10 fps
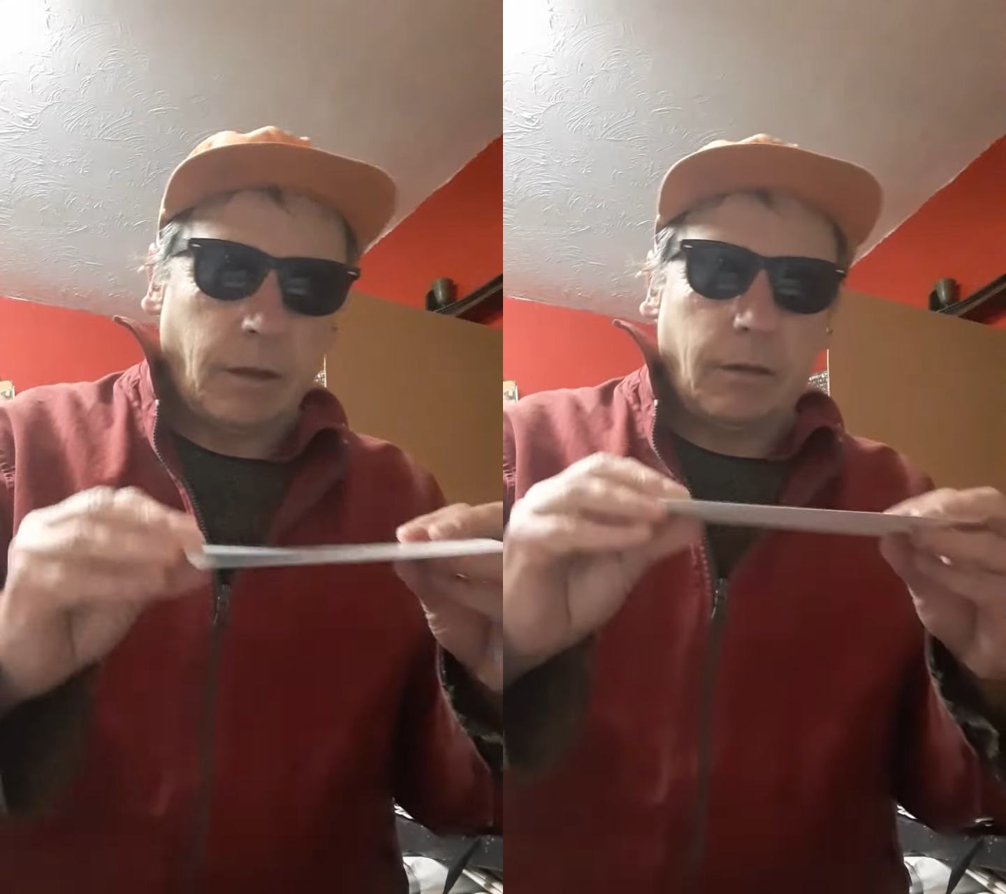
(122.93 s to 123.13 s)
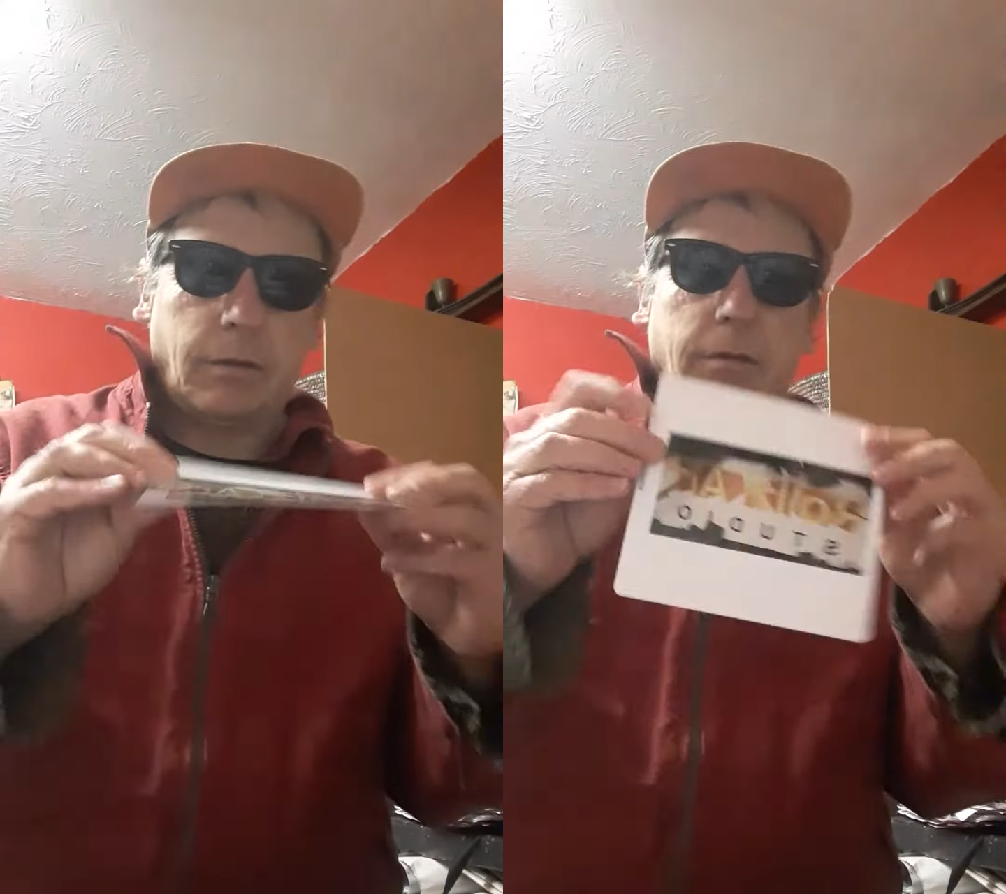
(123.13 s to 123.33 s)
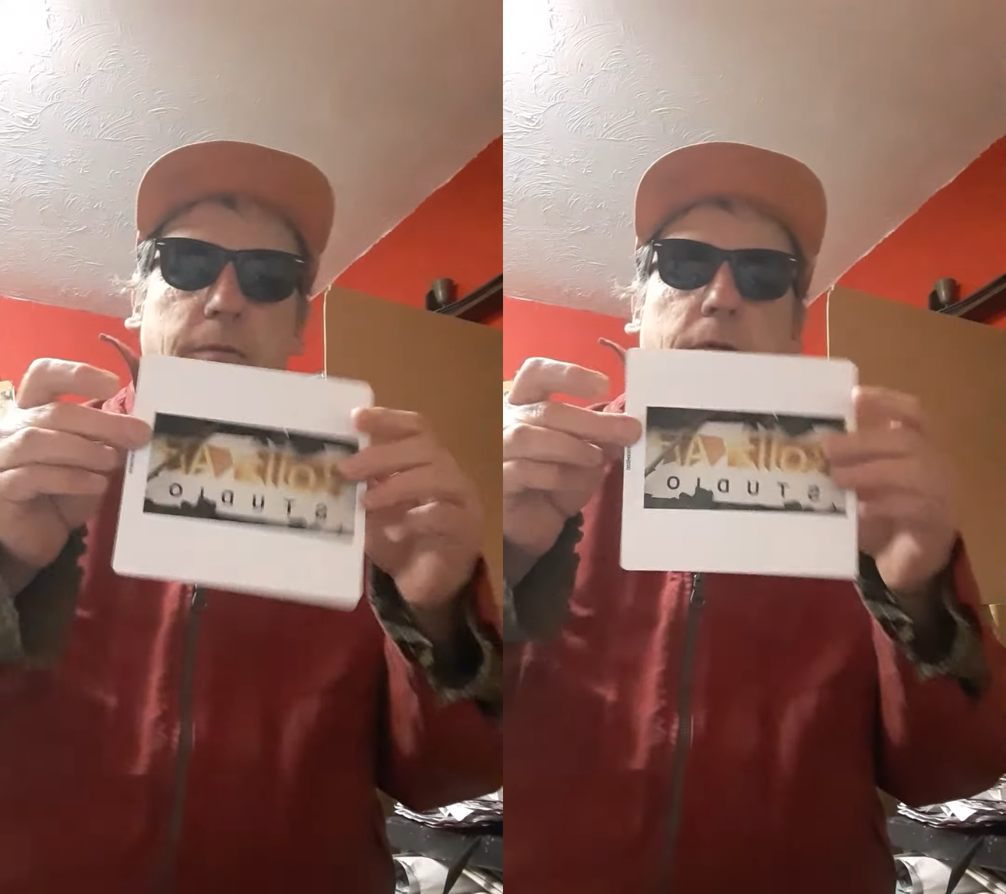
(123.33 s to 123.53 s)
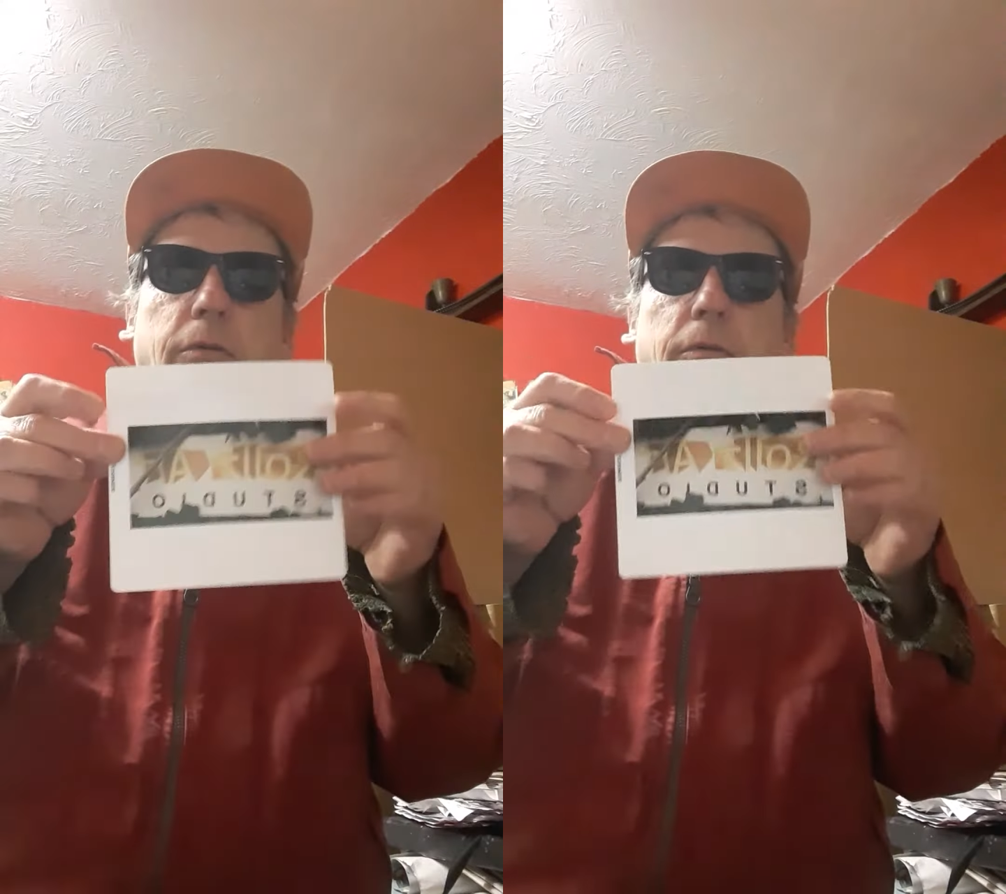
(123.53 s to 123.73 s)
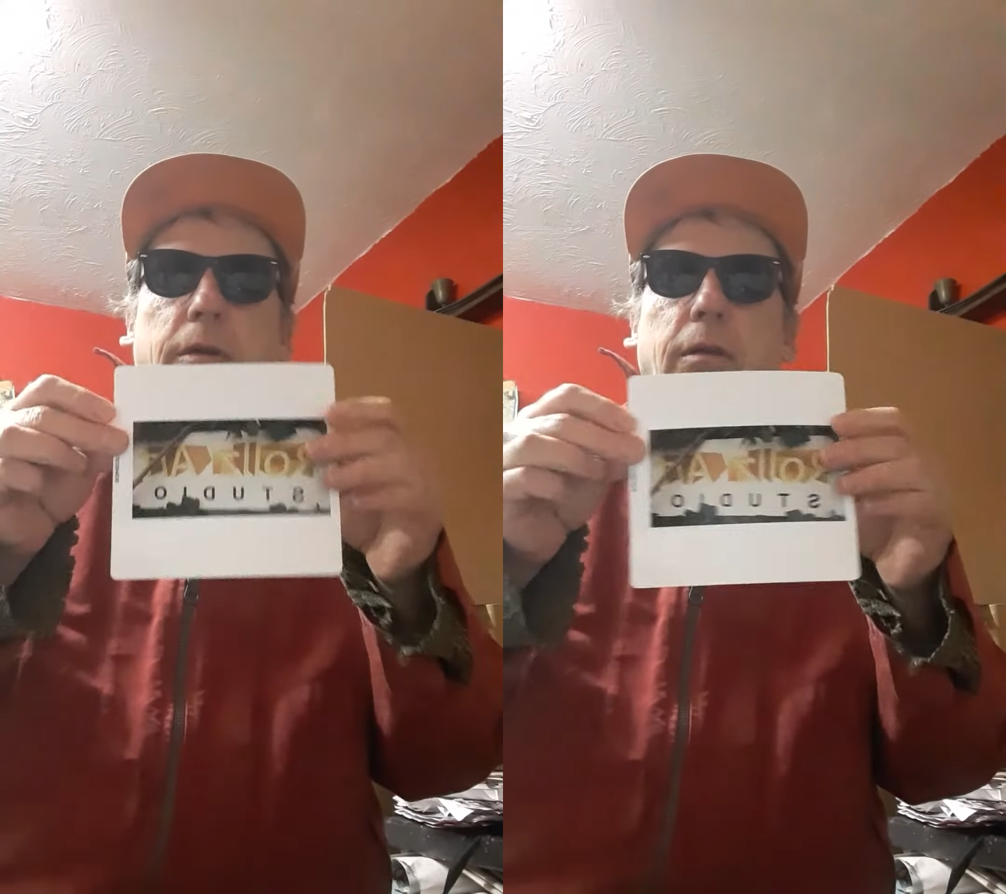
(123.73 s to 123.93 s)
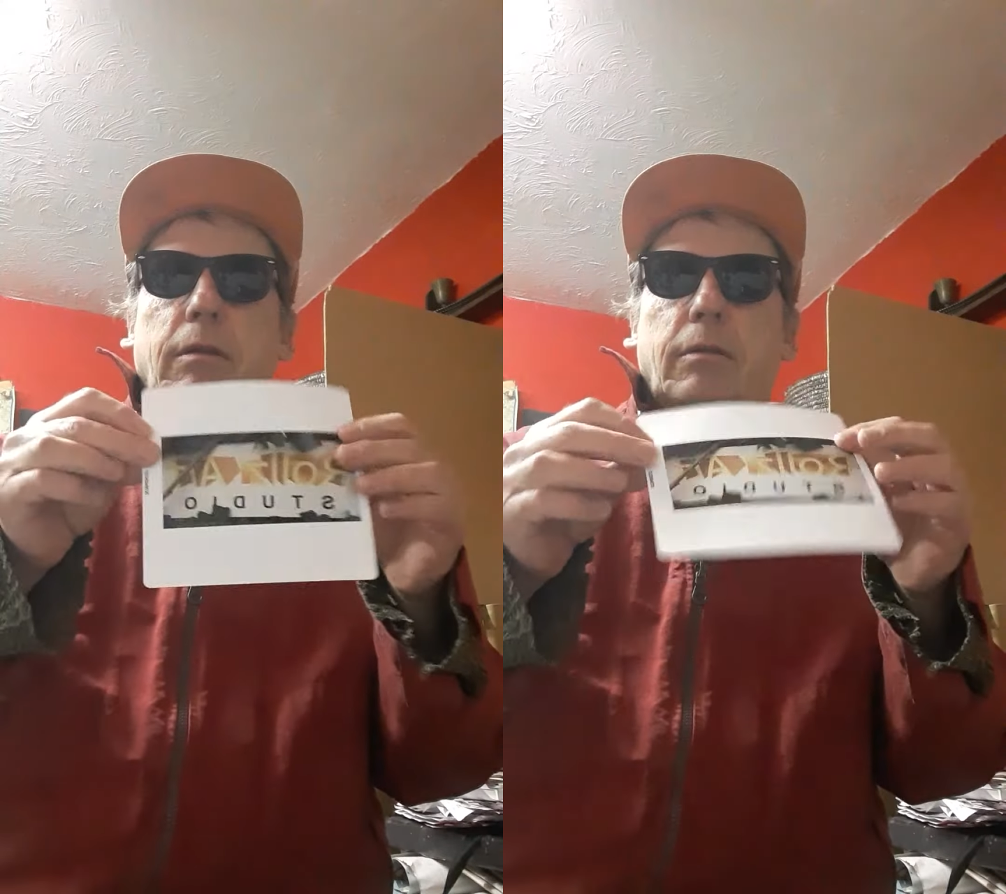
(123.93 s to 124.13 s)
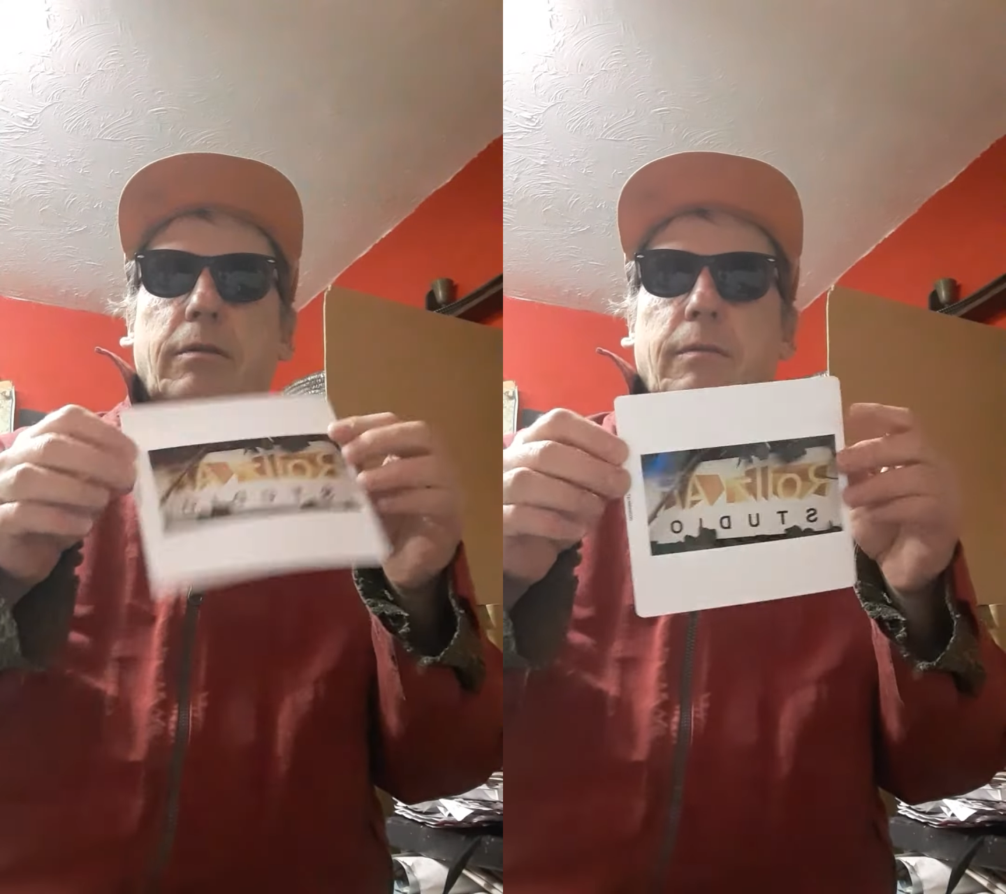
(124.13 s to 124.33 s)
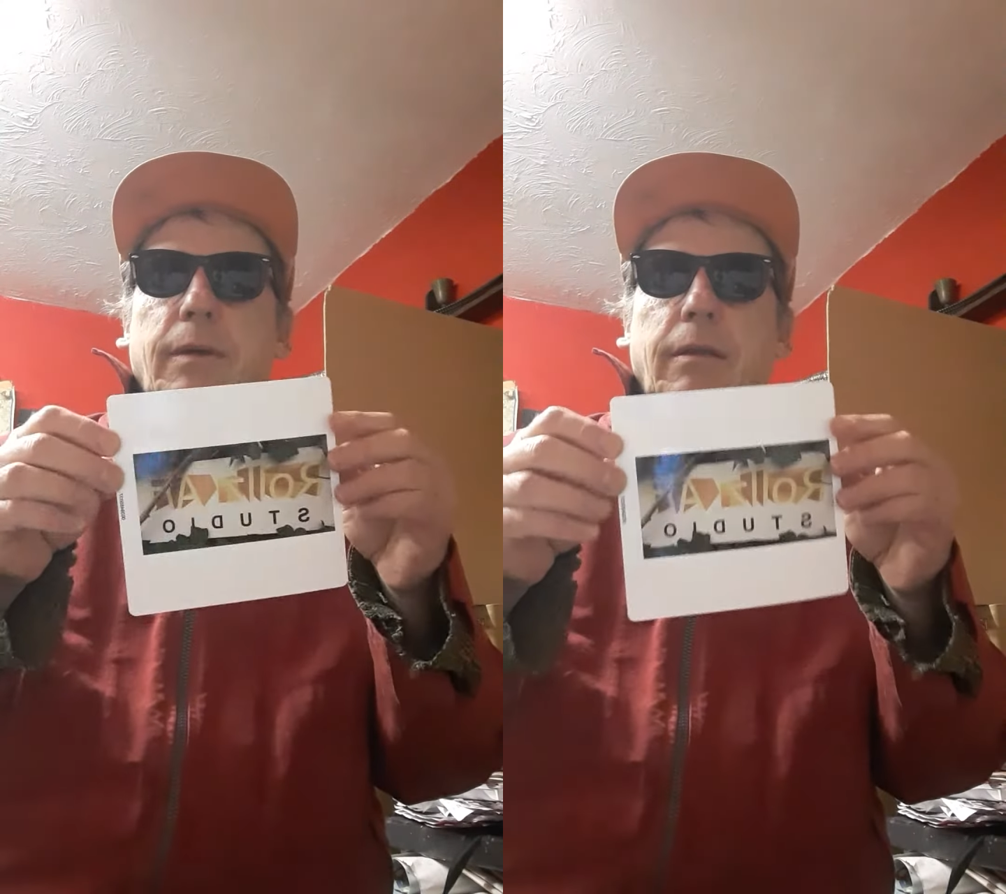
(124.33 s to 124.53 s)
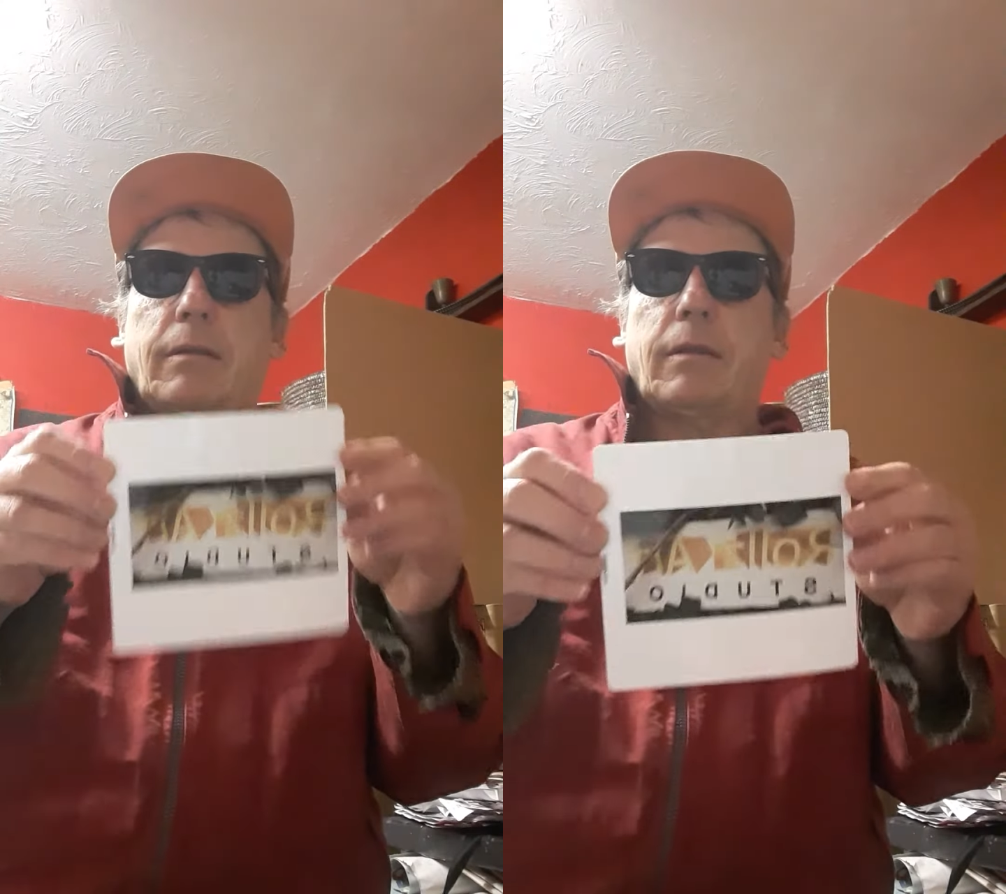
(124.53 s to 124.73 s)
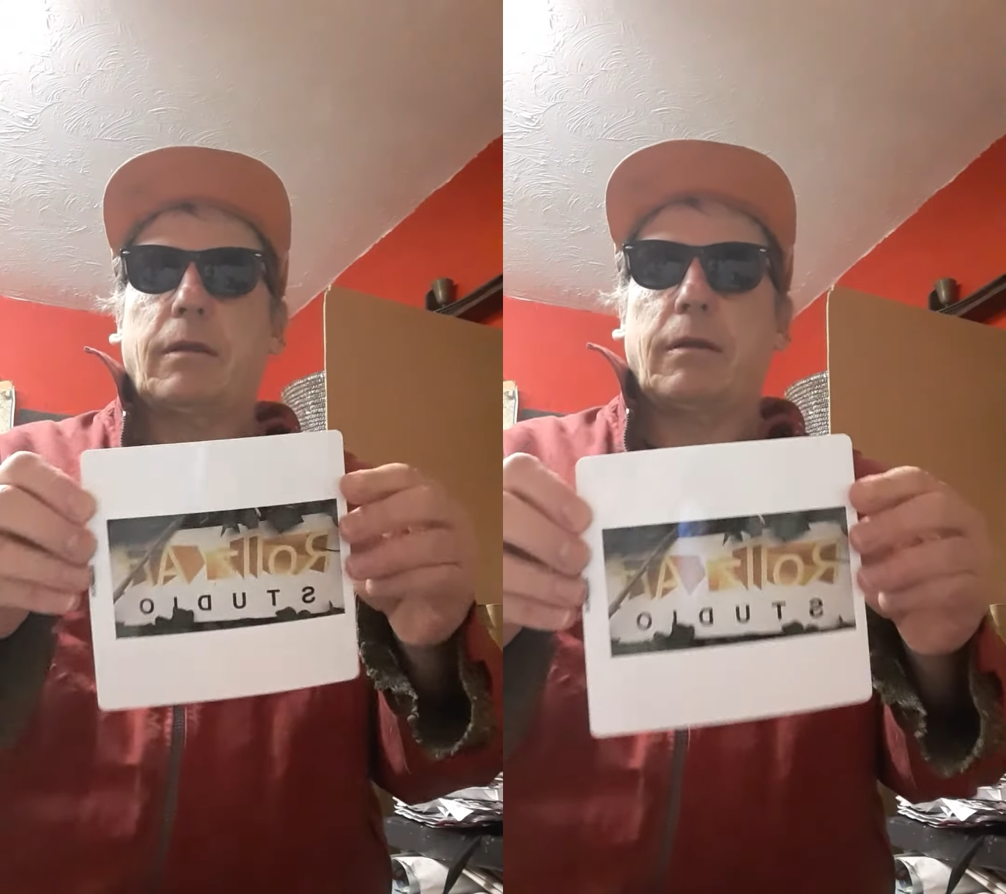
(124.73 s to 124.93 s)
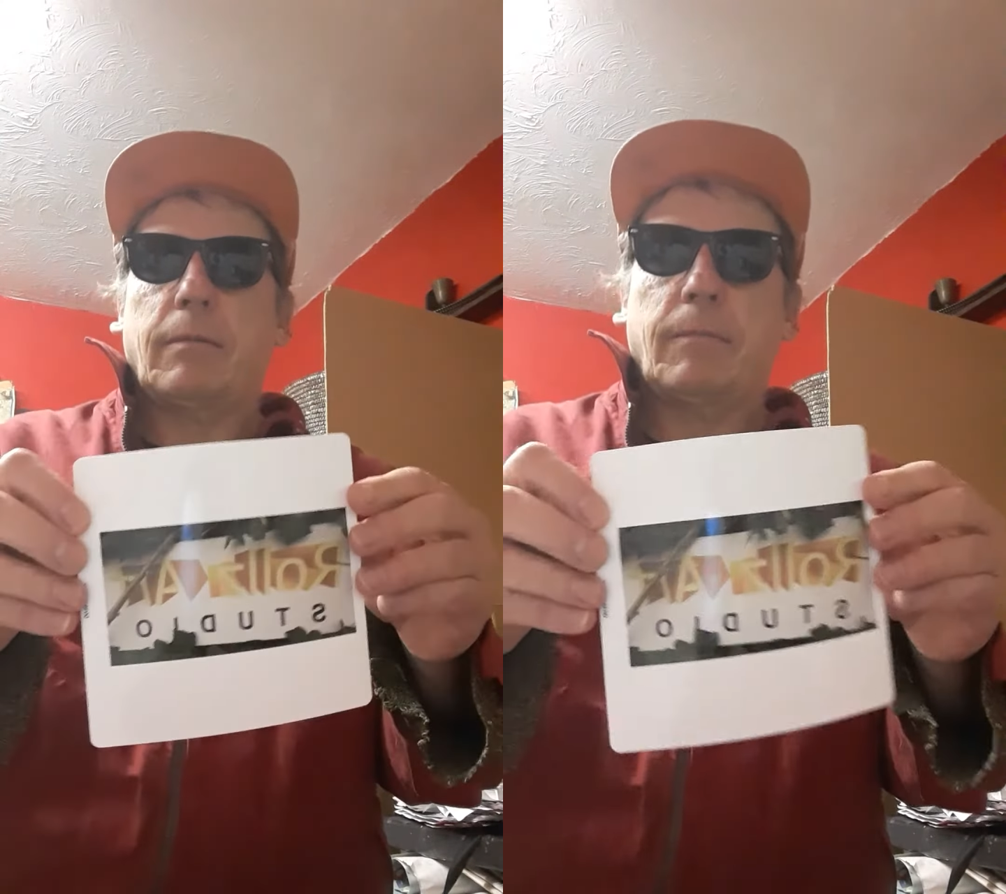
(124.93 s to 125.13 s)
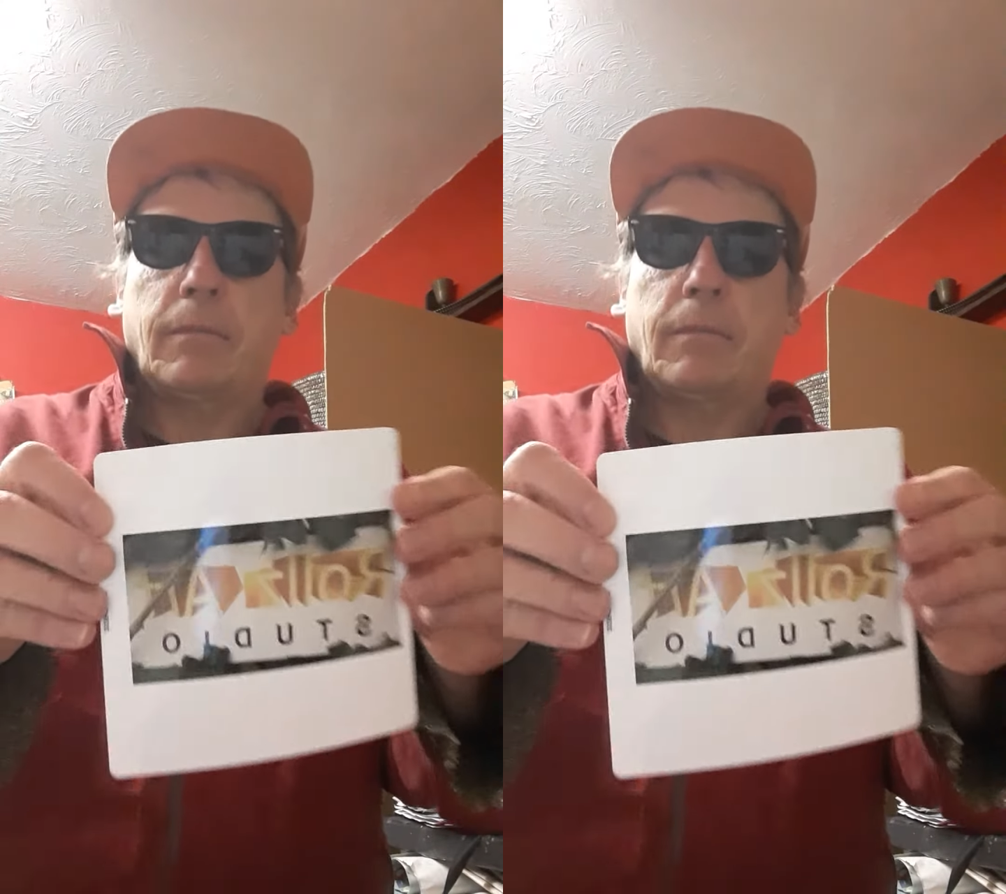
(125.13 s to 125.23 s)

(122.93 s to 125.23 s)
This is what you'll get. This is the main thing.